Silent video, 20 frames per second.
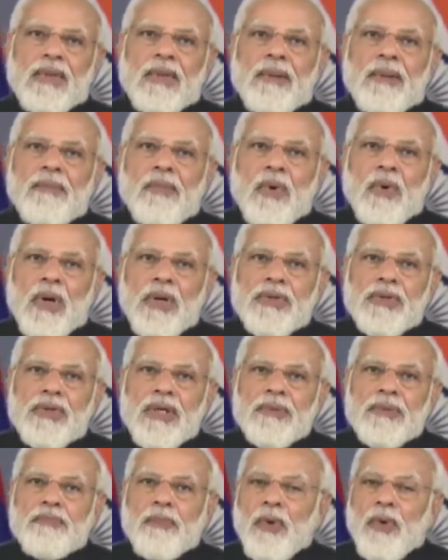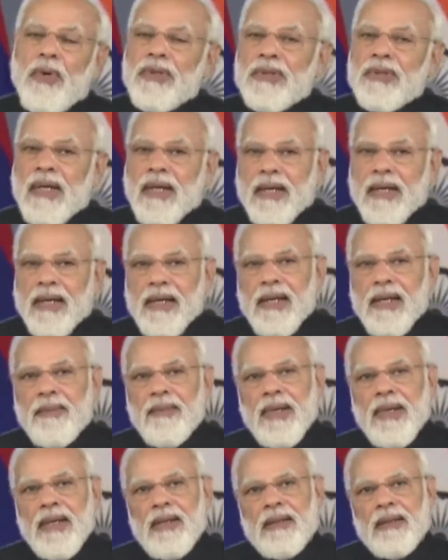the Mauritius Police
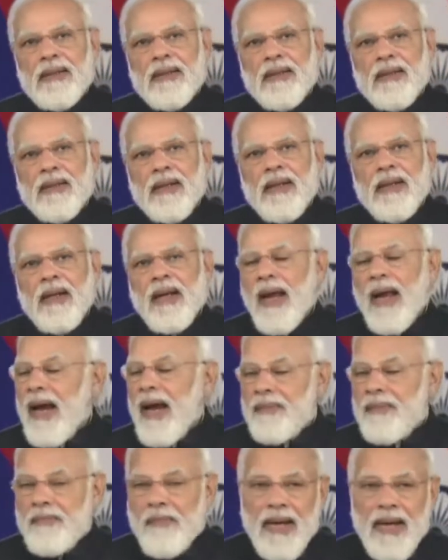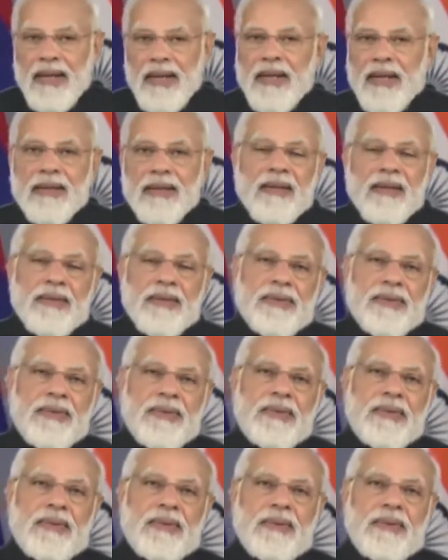Academy, and many
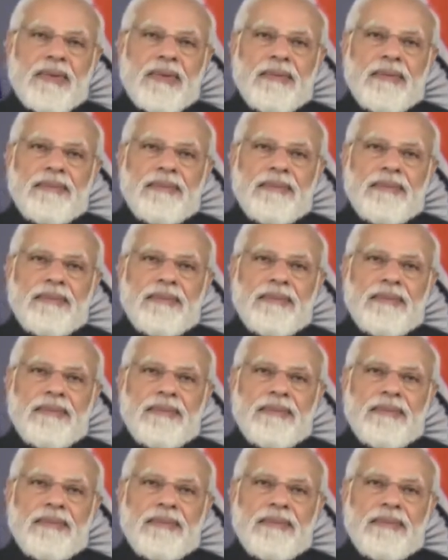others.